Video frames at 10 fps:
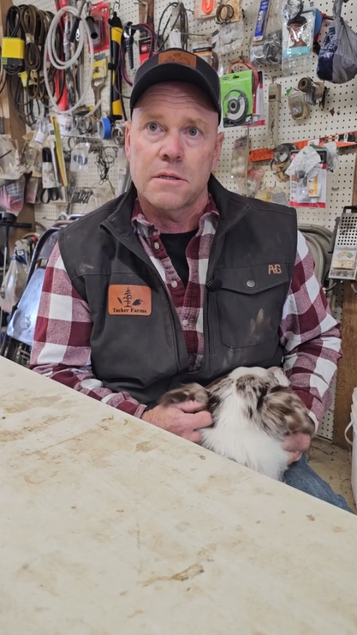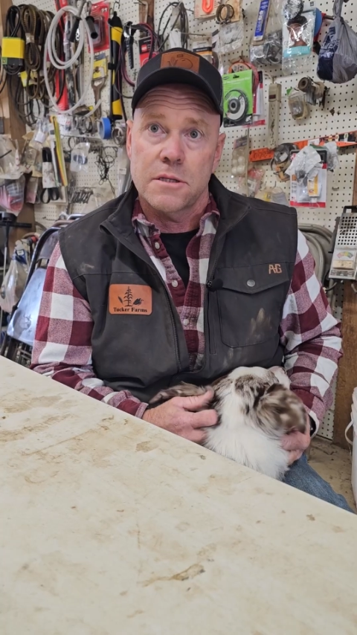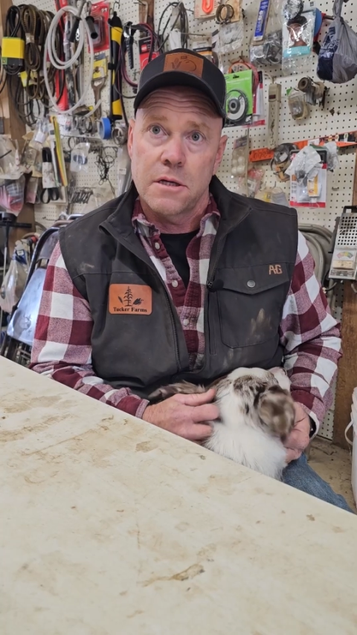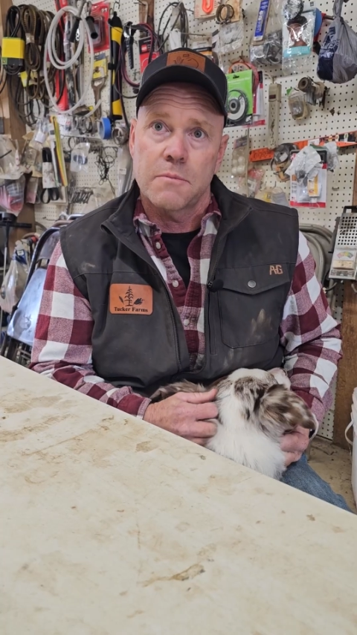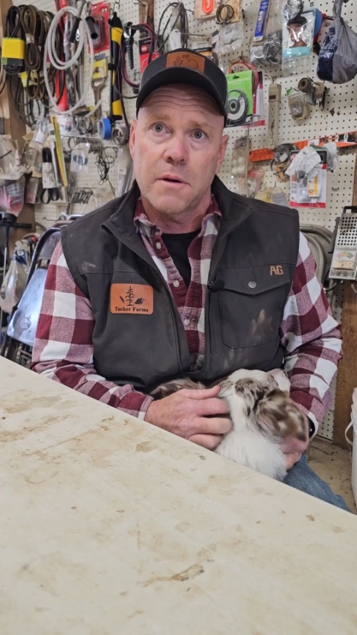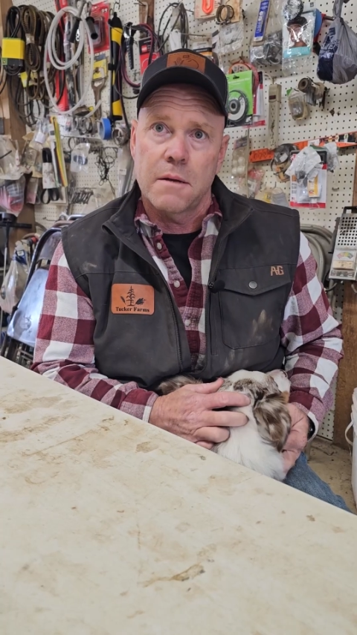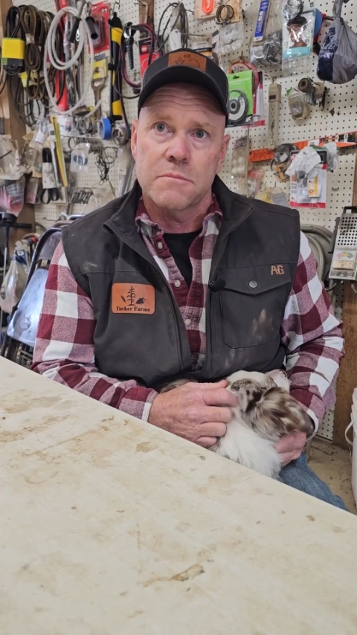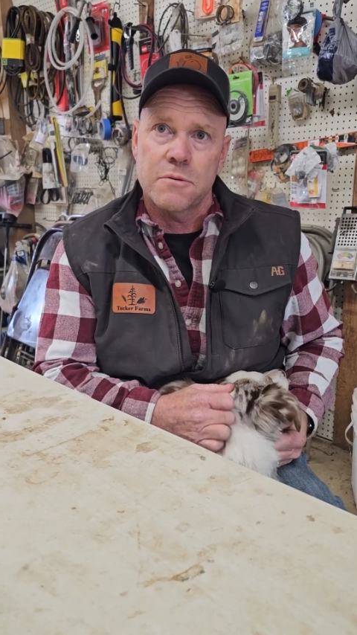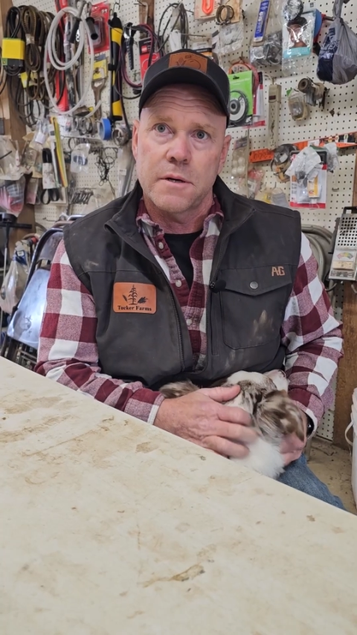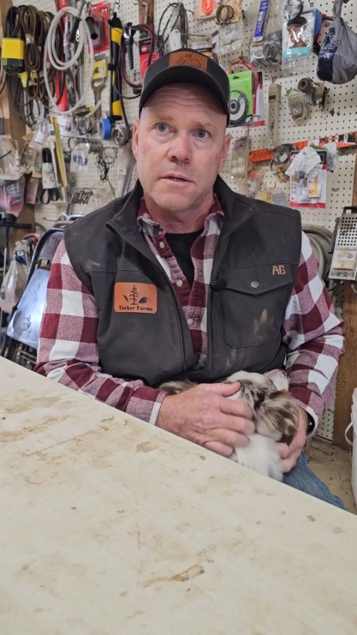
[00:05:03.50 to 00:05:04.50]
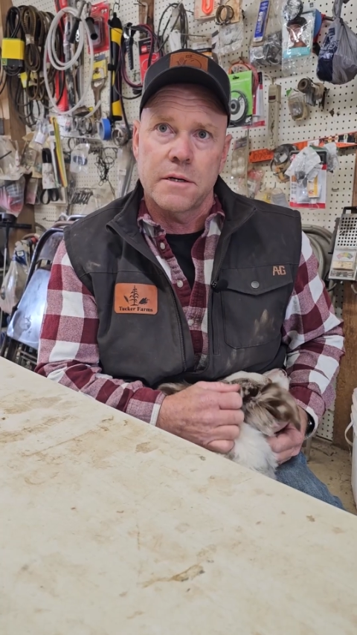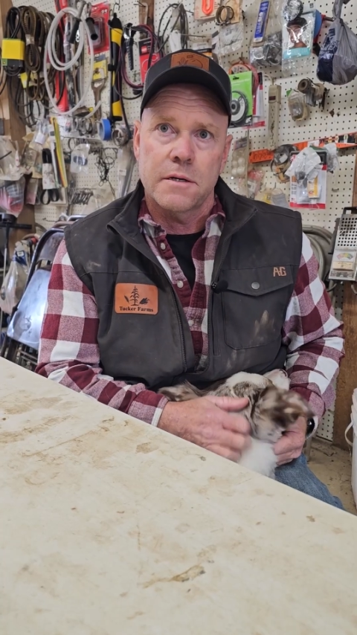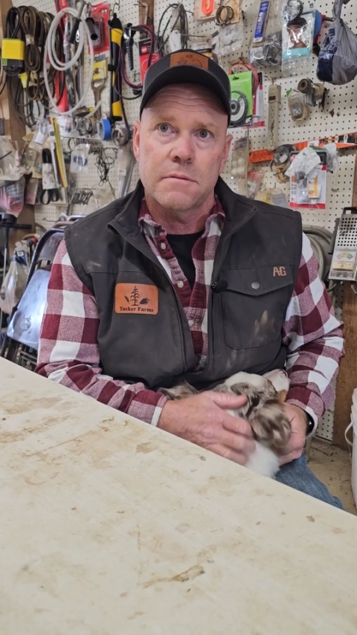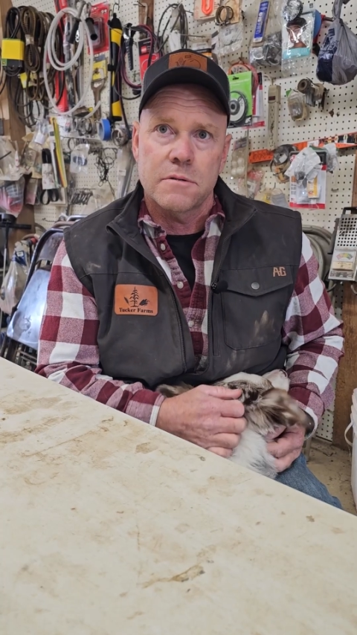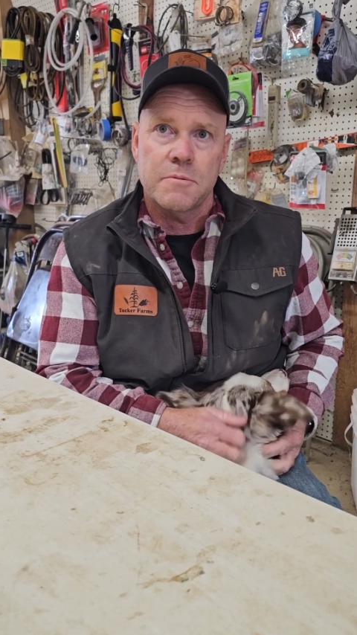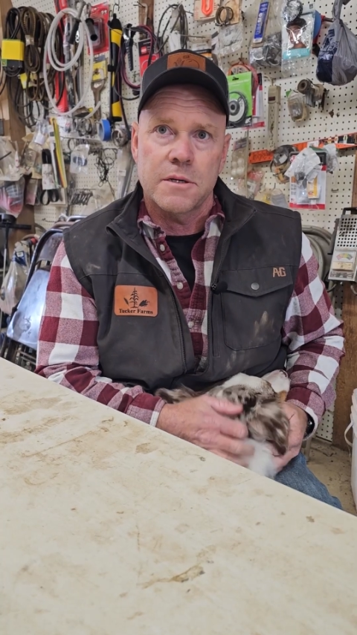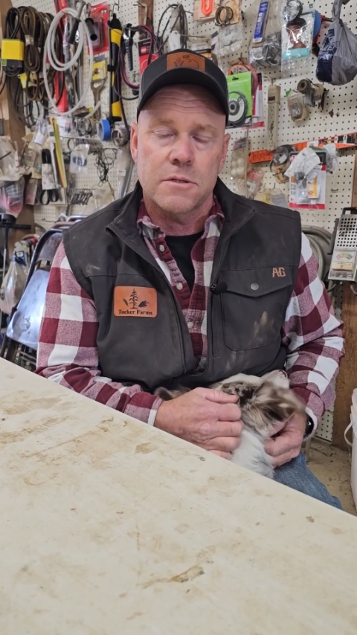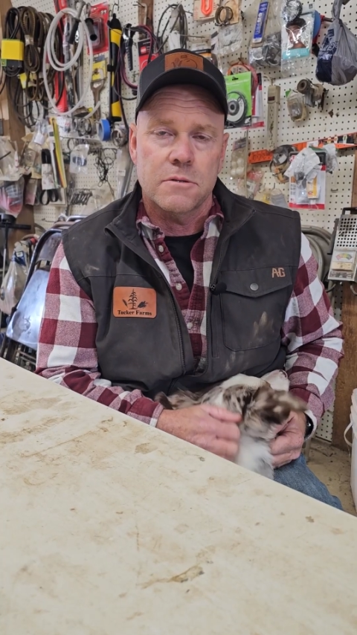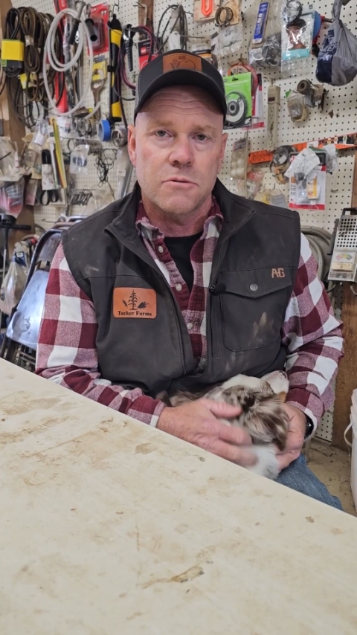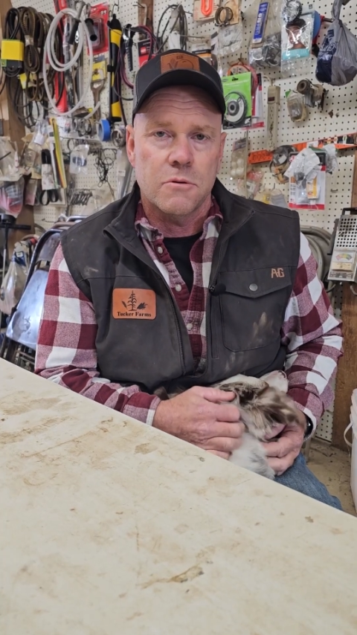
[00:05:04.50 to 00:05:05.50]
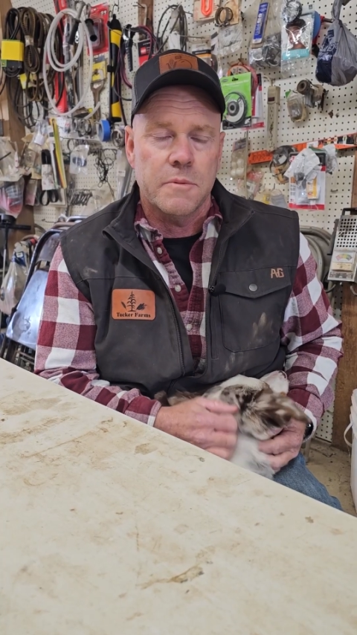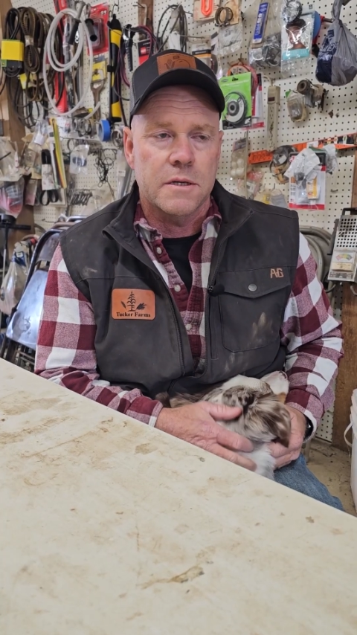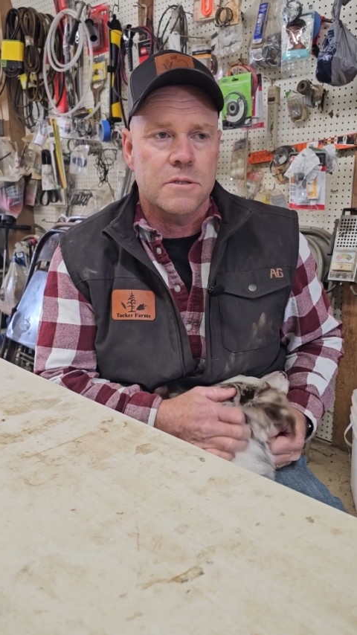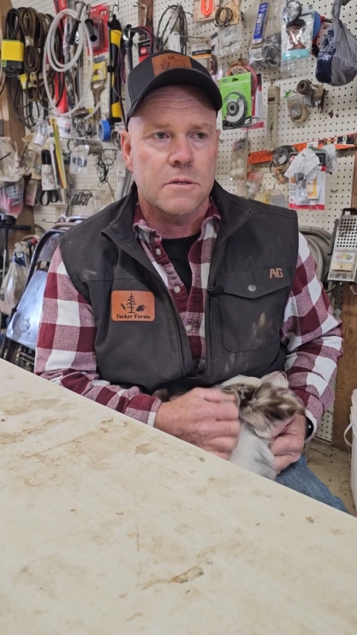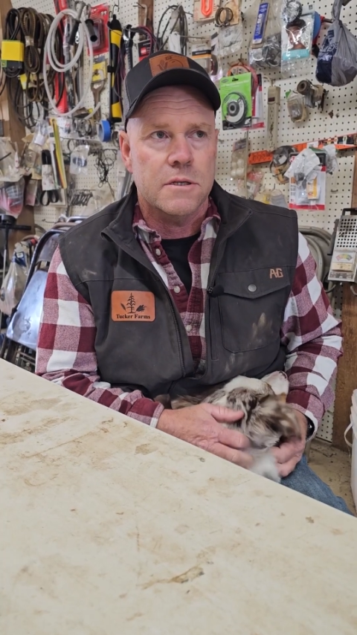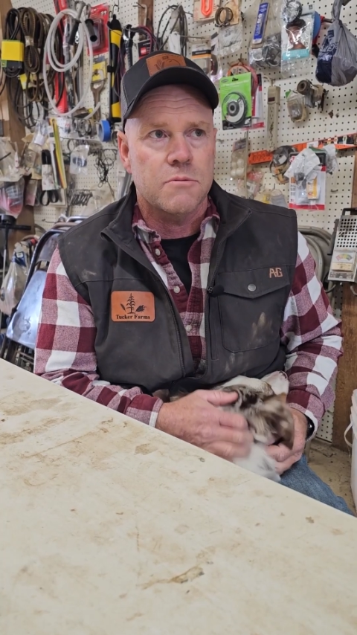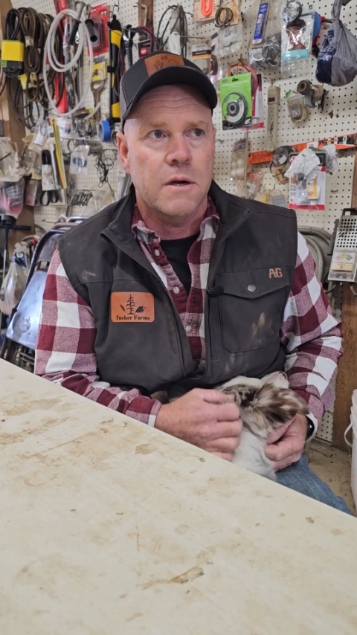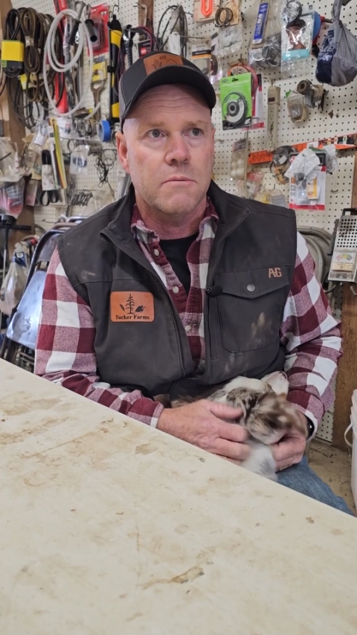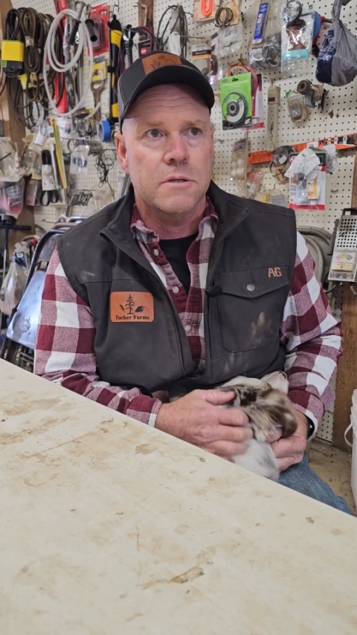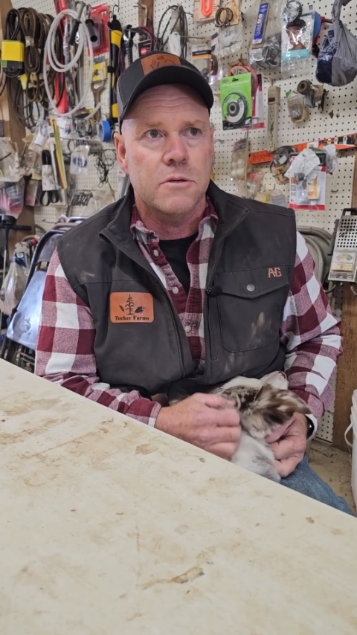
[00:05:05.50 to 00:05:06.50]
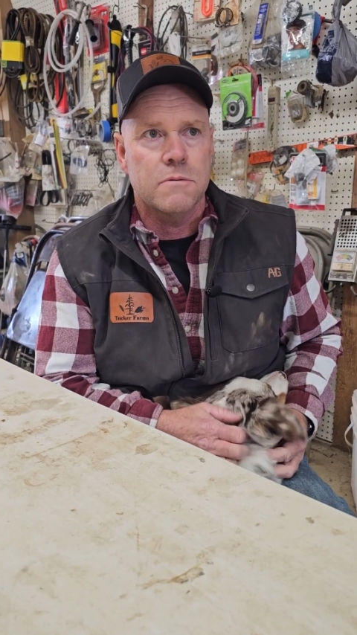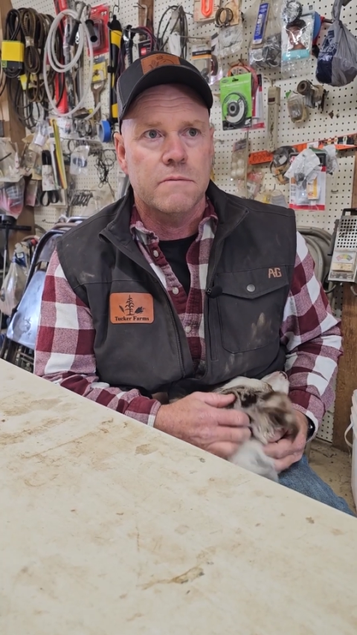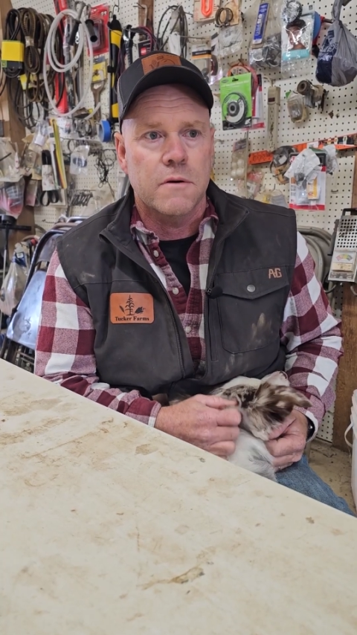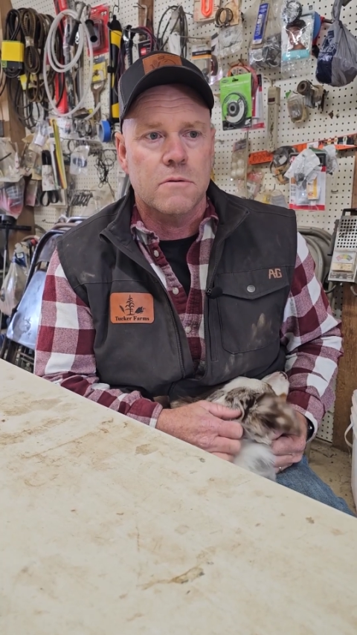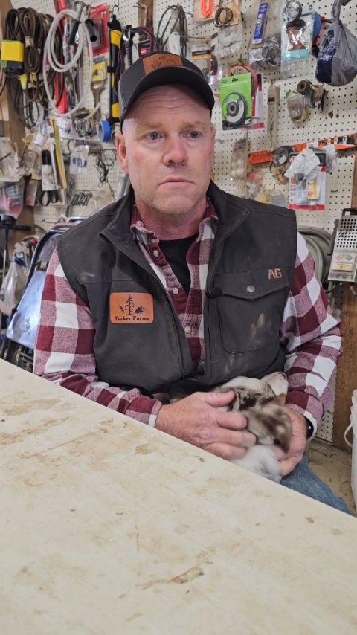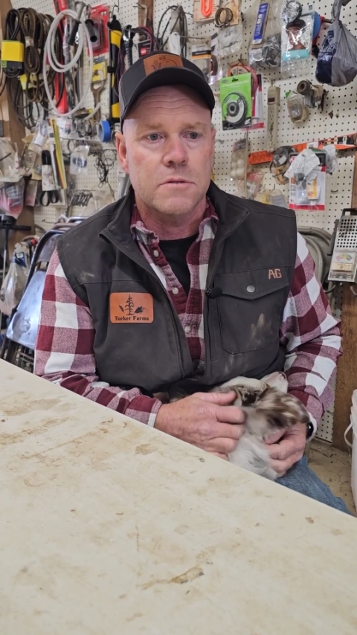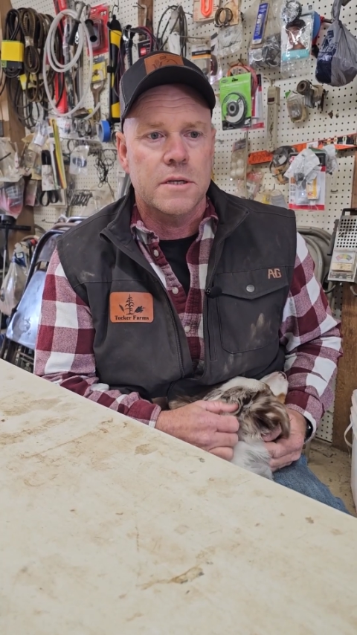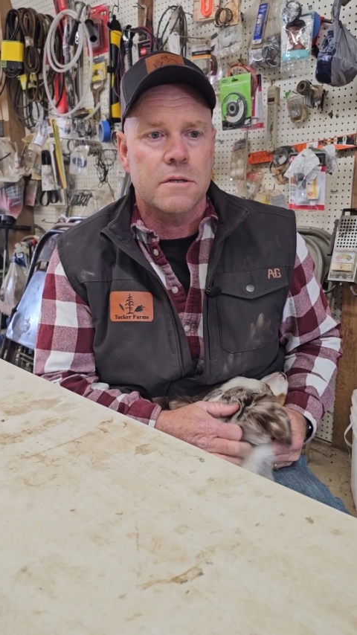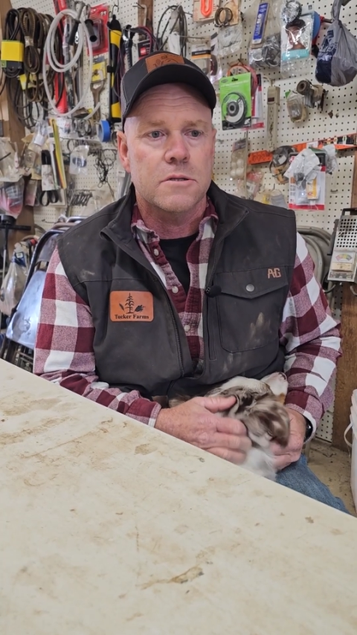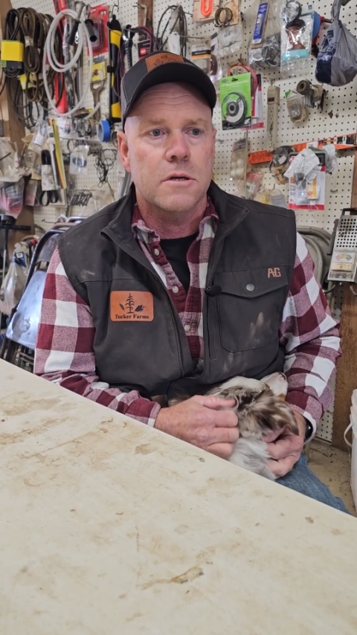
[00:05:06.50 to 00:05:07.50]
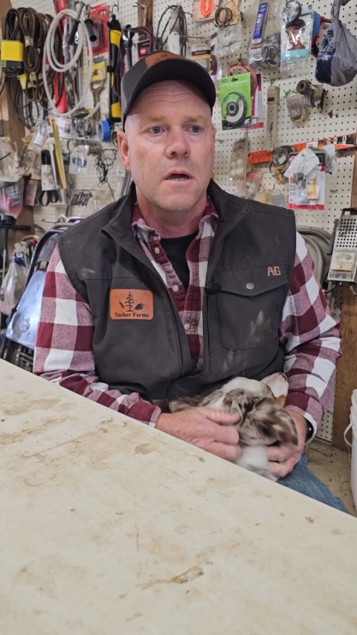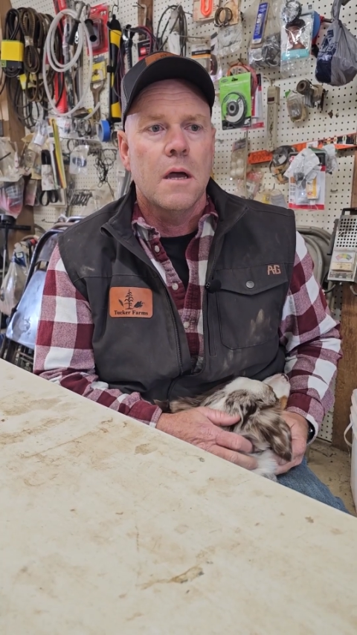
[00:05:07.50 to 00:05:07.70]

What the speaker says: of slug problems around here, especially in soybeans. So that's why we do vertical tillage.